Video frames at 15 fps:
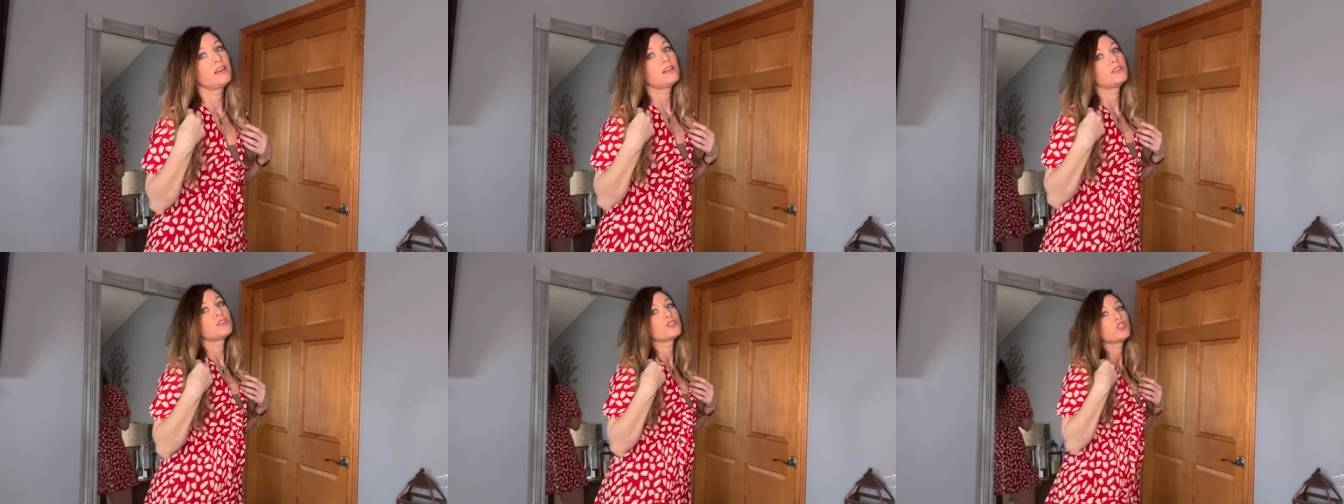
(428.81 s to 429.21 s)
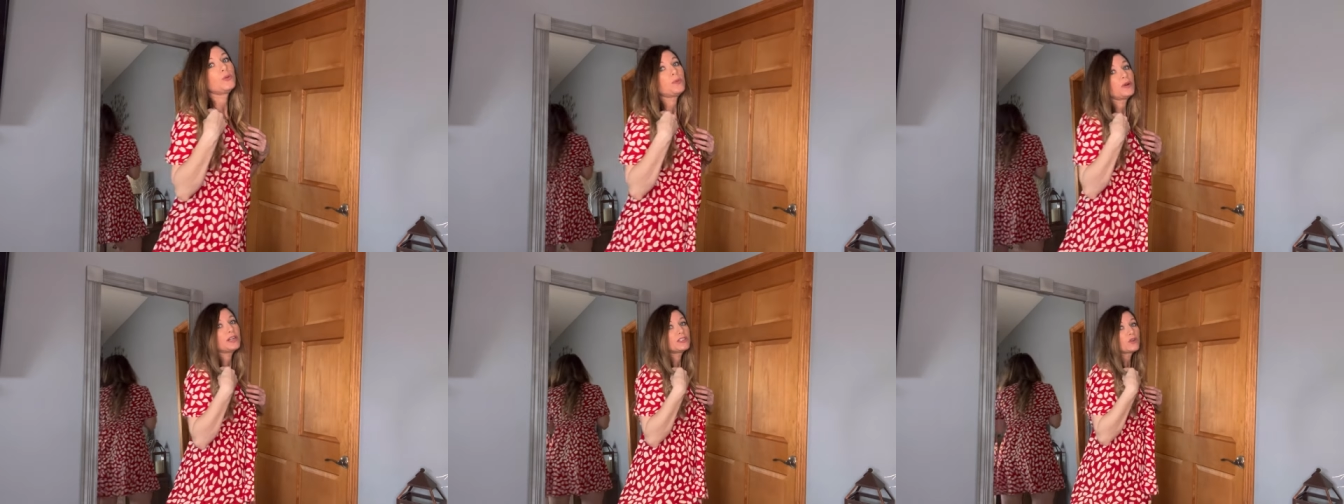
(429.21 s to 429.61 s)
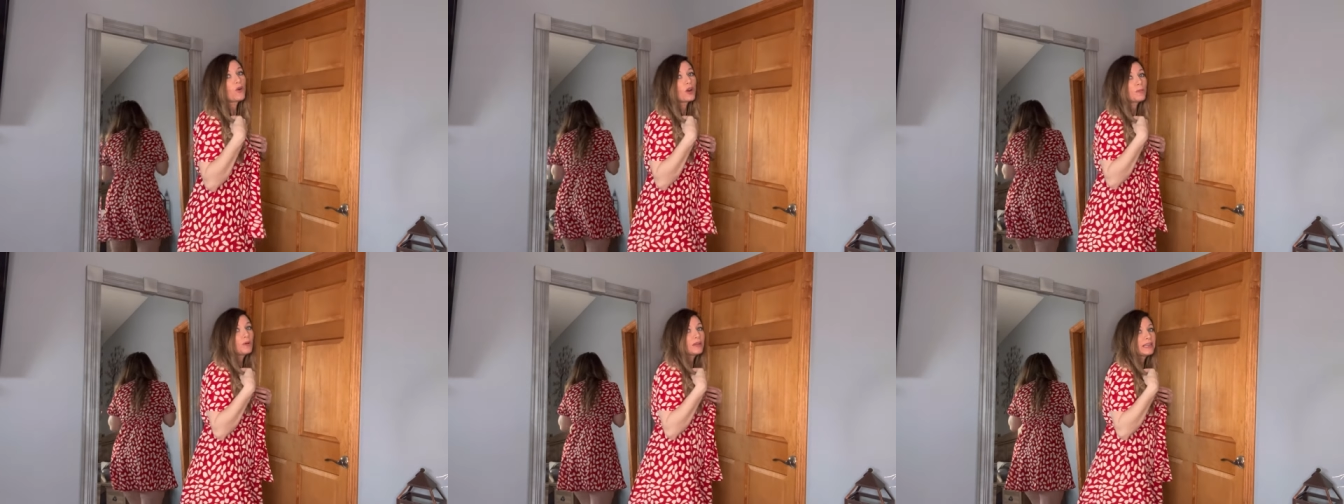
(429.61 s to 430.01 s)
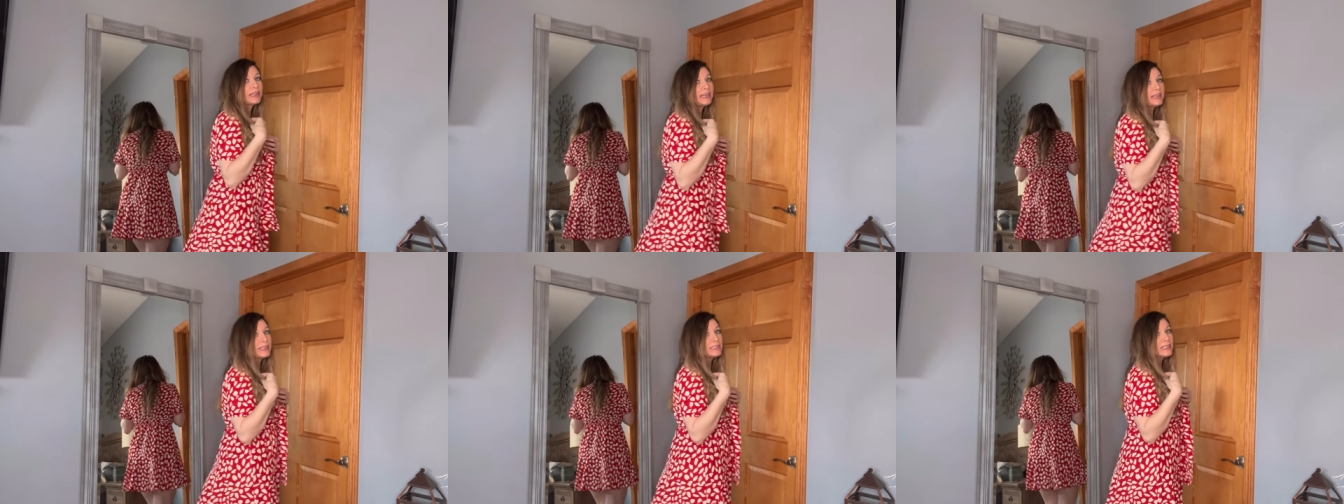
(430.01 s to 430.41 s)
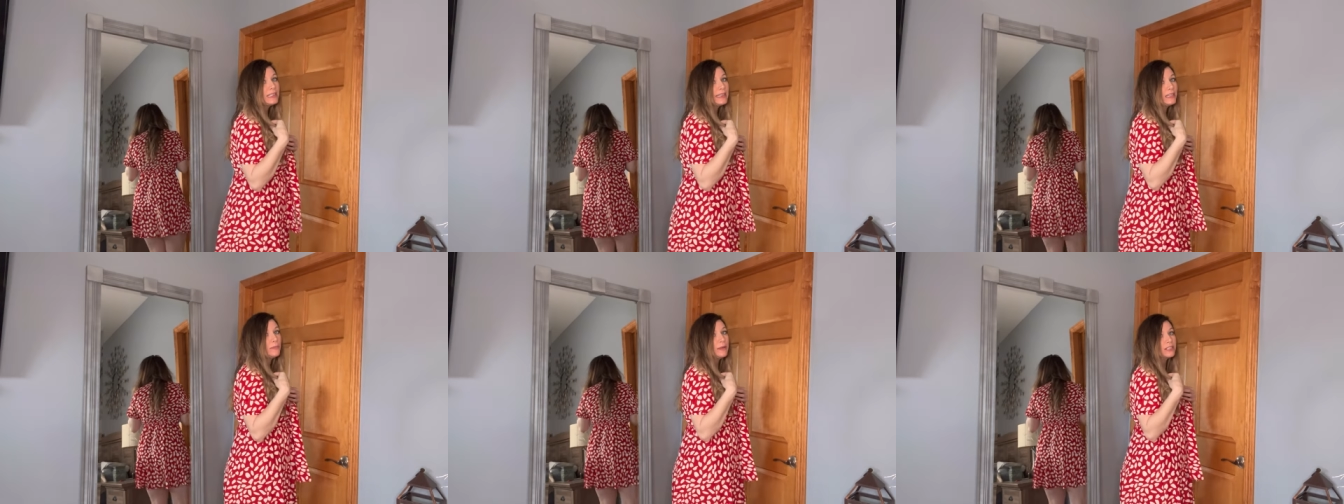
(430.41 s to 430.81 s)
Super adorable. It is a
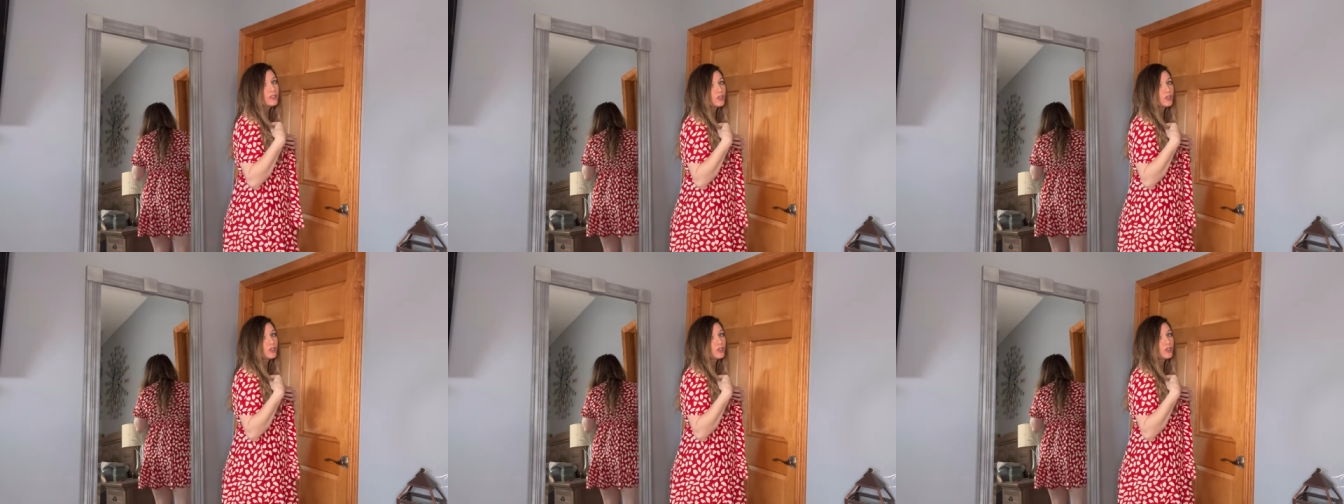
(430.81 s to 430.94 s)
little bit